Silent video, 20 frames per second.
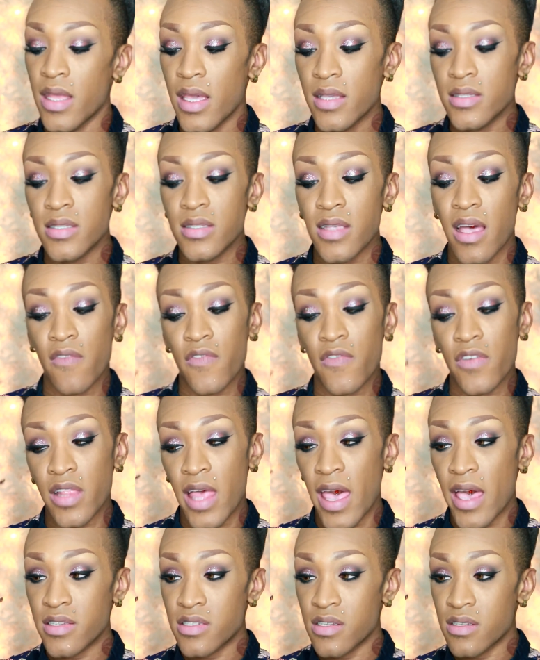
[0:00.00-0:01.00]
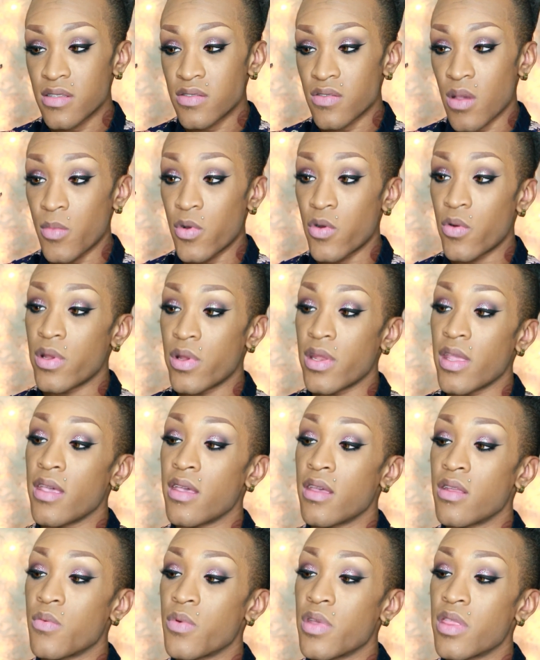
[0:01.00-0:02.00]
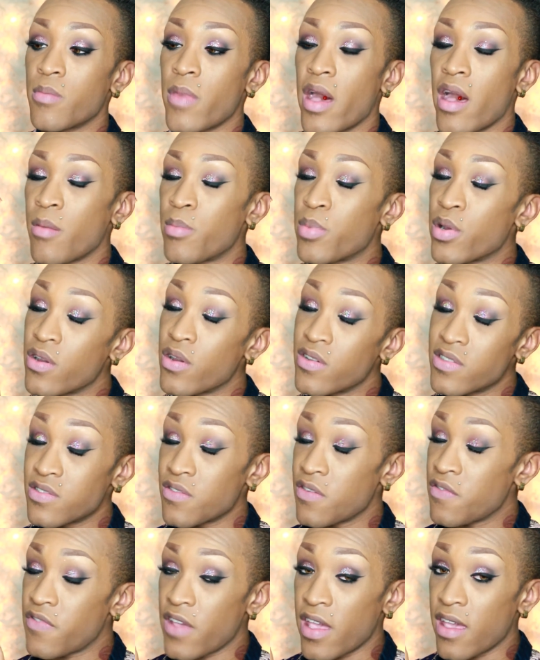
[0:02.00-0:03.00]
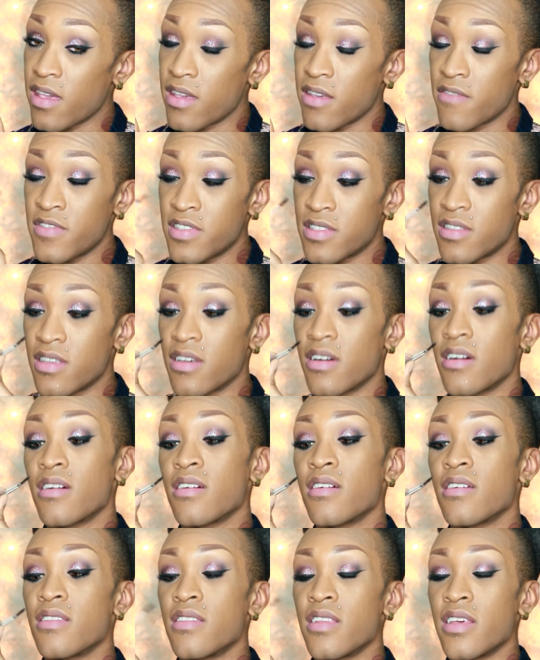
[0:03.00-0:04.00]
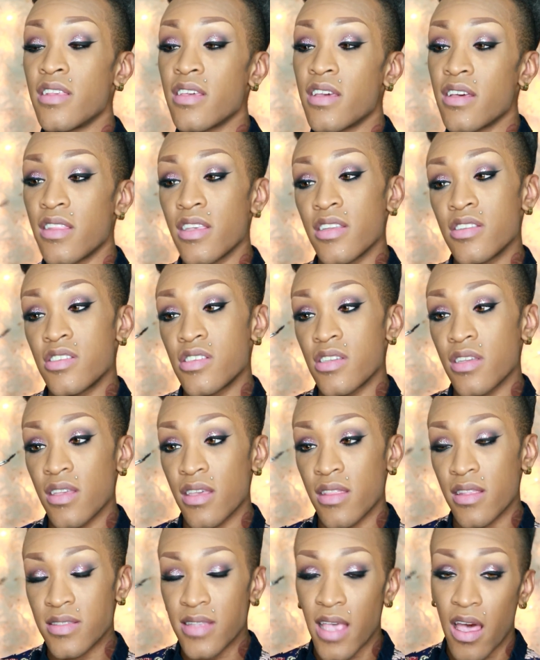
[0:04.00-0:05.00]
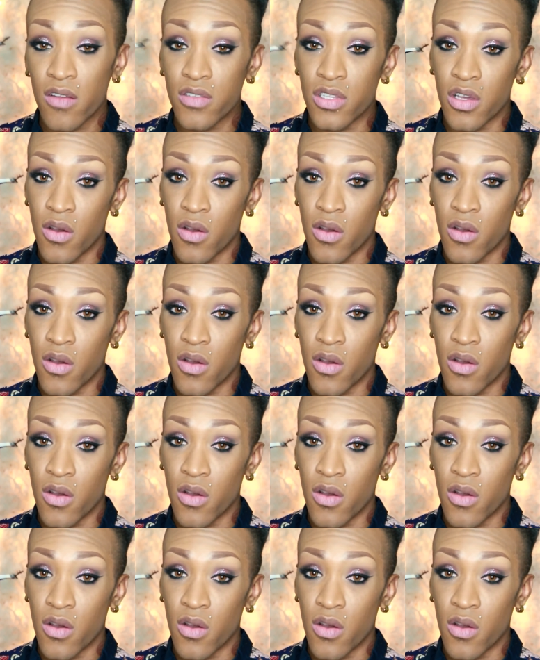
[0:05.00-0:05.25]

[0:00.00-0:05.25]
Next it's time for lashes, so I'm going in with my personal faves, the Lily Galici in the style